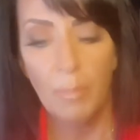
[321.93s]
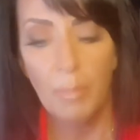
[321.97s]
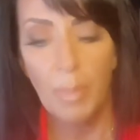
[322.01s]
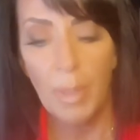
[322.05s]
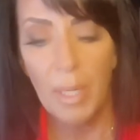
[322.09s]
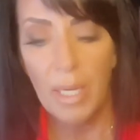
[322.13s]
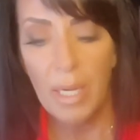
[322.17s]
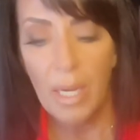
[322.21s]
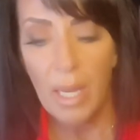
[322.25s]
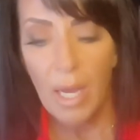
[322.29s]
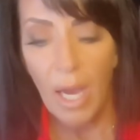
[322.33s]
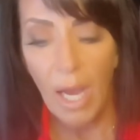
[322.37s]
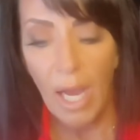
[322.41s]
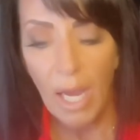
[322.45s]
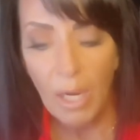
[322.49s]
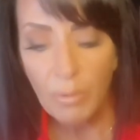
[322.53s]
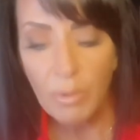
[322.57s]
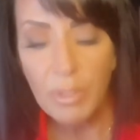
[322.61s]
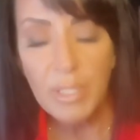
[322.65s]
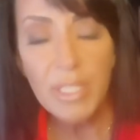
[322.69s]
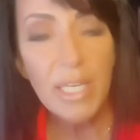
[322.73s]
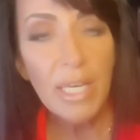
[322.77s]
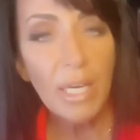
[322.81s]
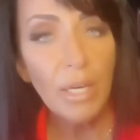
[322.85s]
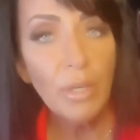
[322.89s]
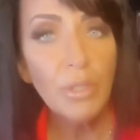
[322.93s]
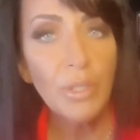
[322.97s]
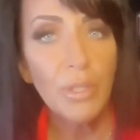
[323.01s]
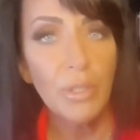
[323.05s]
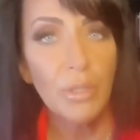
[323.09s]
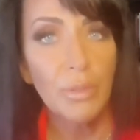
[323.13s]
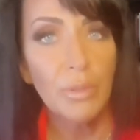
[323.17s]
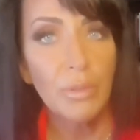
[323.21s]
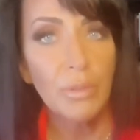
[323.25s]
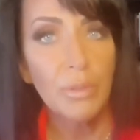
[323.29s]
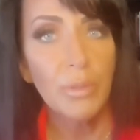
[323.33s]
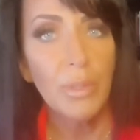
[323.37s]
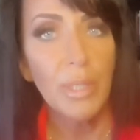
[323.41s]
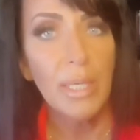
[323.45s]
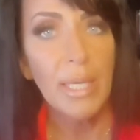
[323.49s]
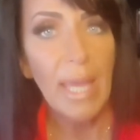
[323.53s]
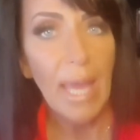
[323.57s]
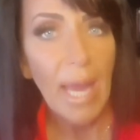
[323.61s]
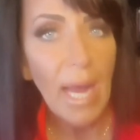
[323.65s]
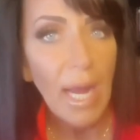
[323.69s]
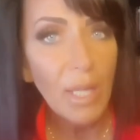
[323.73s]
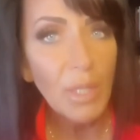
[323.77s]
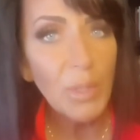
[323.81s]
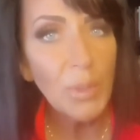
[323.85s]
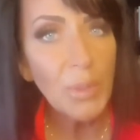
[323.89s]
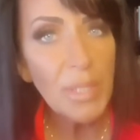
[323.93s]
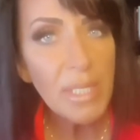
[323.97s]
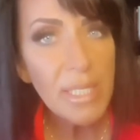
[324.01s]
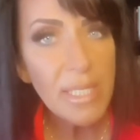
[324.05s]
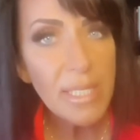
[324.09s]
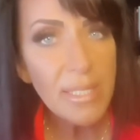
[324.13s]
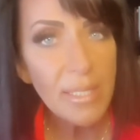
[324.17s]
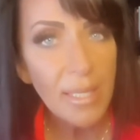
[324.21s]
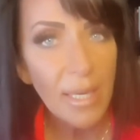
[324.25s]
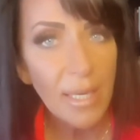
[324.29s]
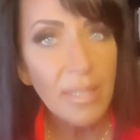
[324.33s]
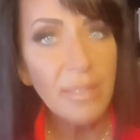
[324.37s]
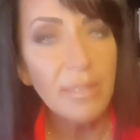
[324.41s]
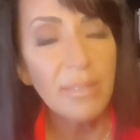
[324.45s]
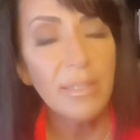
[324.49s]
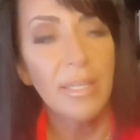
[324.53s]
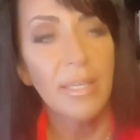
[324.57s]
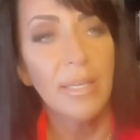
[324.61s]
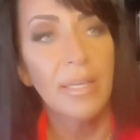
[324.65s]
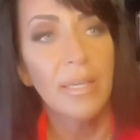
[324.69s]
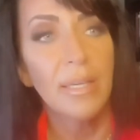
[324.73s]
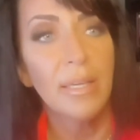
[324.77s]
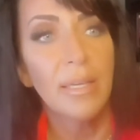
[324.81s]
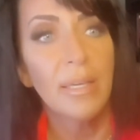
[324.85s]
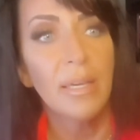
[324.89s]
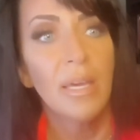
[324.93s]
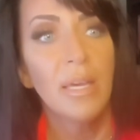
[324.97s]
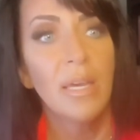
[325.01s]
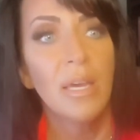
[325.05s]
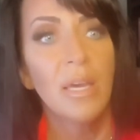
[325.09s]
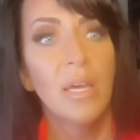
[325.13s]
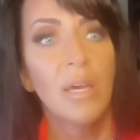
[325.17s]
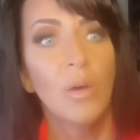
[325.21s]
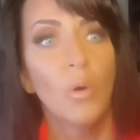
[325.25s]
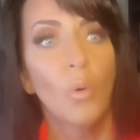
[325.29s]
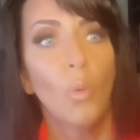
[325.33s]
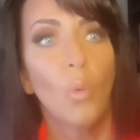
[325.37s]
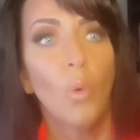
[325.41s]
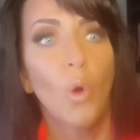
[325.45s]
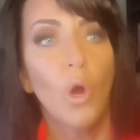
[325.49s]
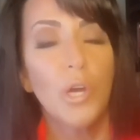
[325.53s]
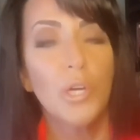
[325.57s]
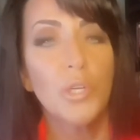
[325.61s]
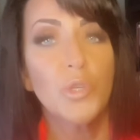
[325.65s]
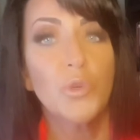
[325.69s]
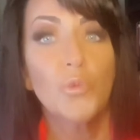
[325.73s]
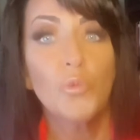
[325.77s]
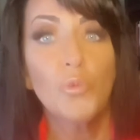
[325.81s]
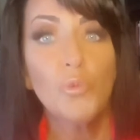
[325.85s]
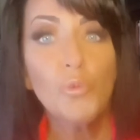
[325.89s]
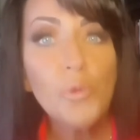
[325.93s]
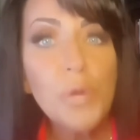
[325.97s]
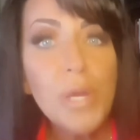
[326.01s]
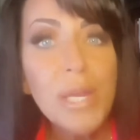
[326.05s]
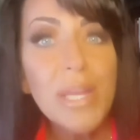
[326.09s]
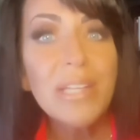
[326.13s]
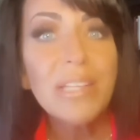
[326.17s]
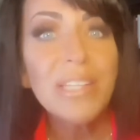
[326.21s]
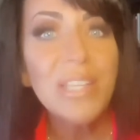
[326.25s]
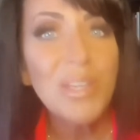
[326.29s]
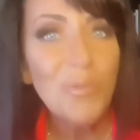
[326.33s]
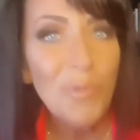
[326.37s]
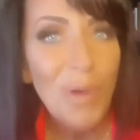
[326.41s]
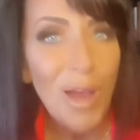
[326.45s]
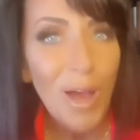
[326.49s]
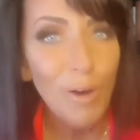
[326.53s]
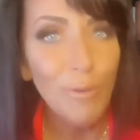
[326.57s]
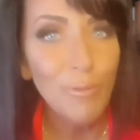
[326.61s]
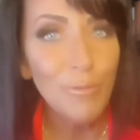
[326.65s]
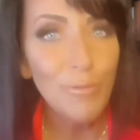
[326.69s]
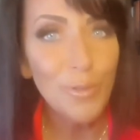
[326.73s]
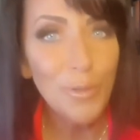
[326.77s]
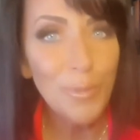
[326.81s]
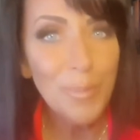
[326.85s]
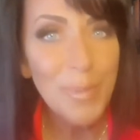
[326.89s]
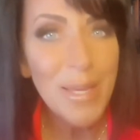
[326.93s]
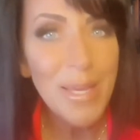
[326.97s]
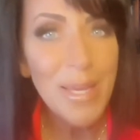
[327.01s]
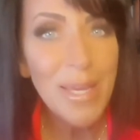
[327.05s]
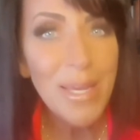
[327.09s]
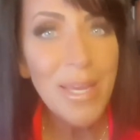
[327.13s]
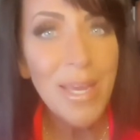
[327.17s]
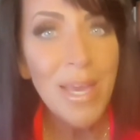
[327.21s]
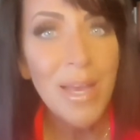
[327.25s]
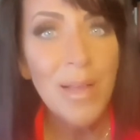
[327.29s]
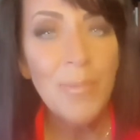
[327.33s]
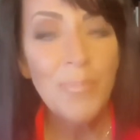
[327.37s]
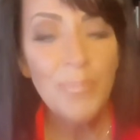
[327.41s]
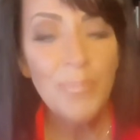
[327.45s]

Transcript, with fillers: But I will tell you, calorie cycling worked really well for me.